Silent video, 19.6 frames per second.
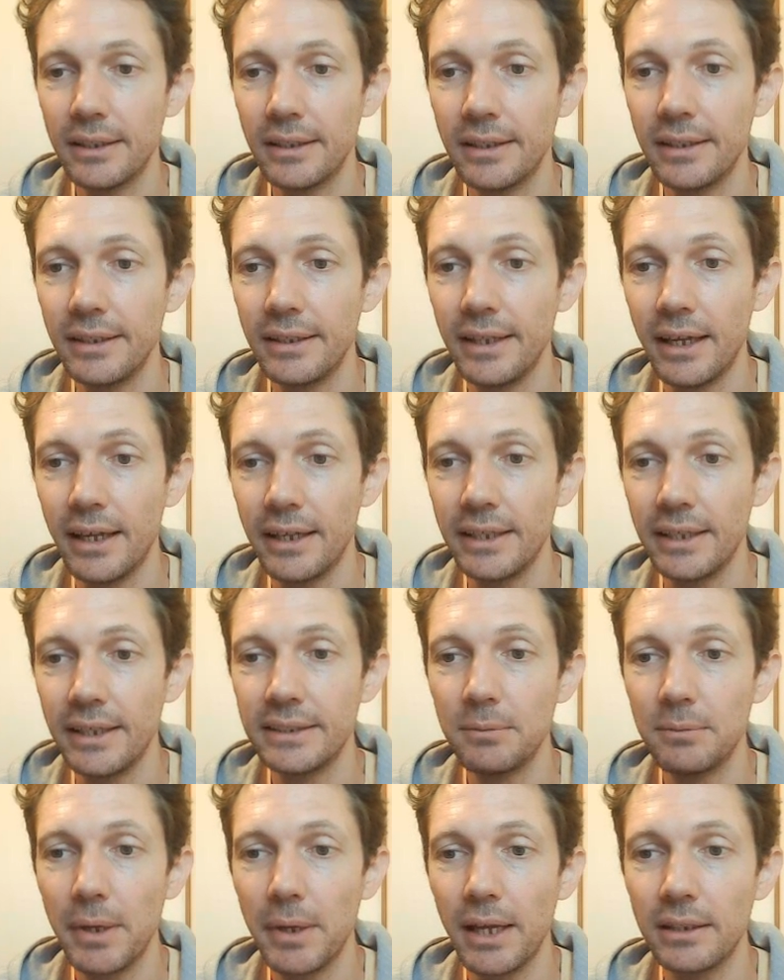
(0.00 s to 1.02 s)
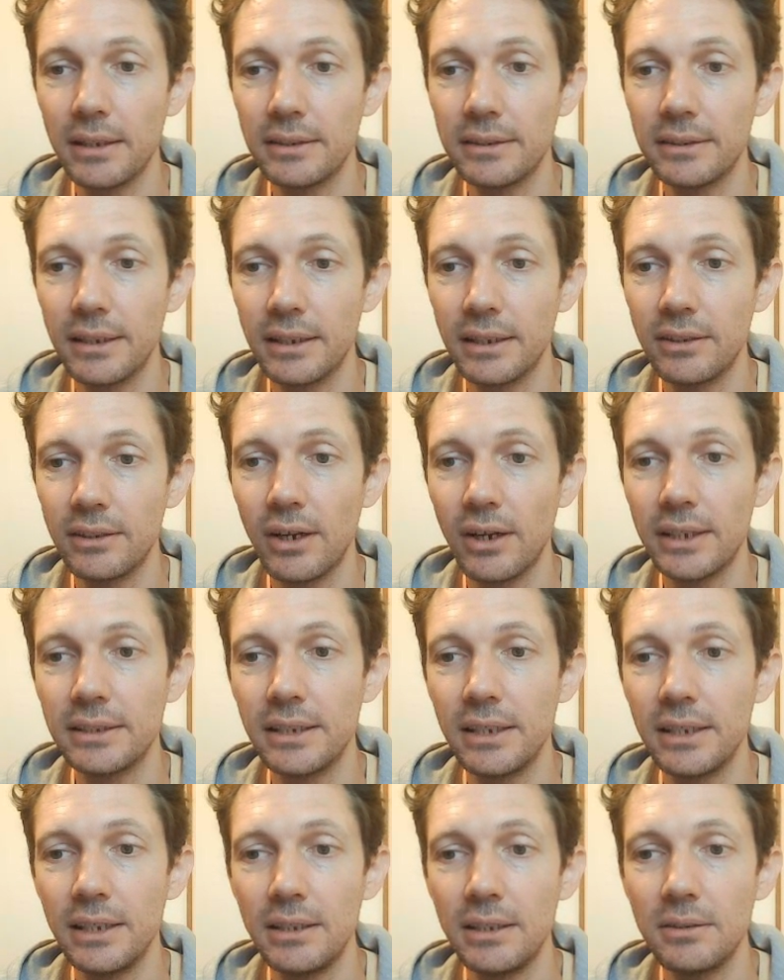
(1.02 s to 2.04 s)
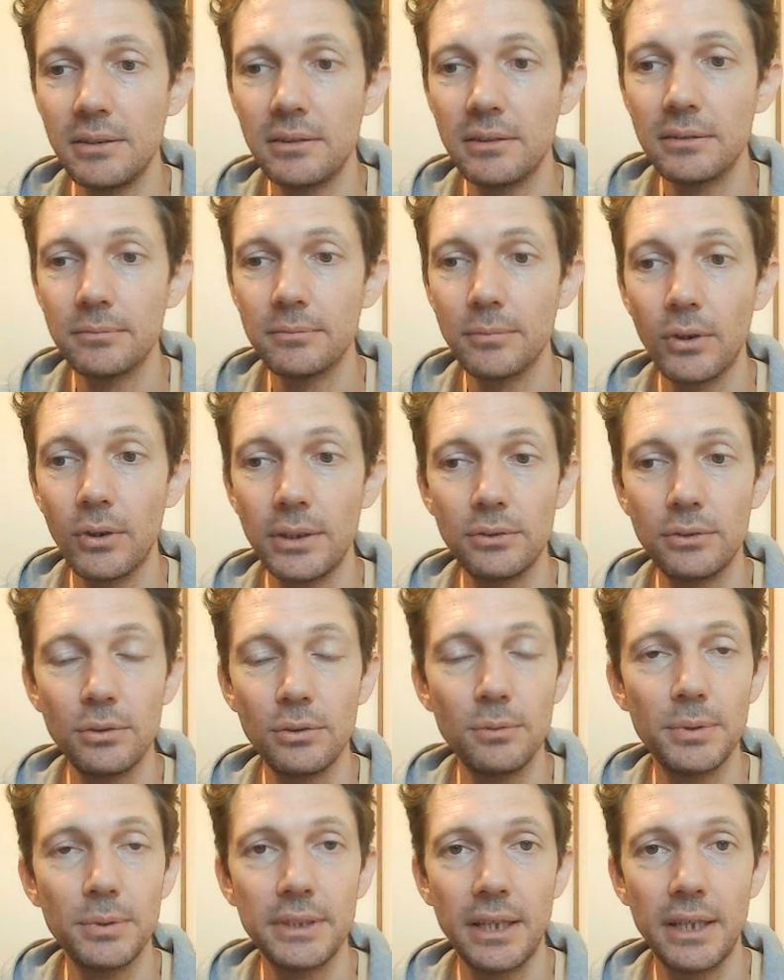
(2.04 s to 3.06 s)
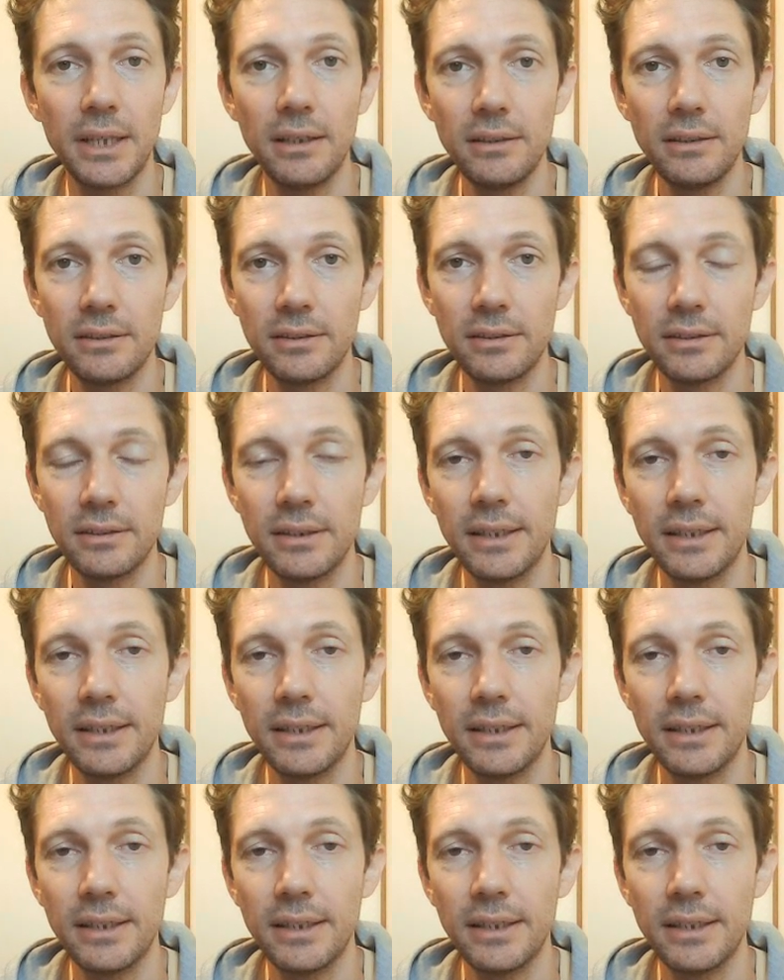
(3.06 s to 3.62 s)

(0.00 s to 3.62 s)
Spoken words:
Yeah, it's about 19.2%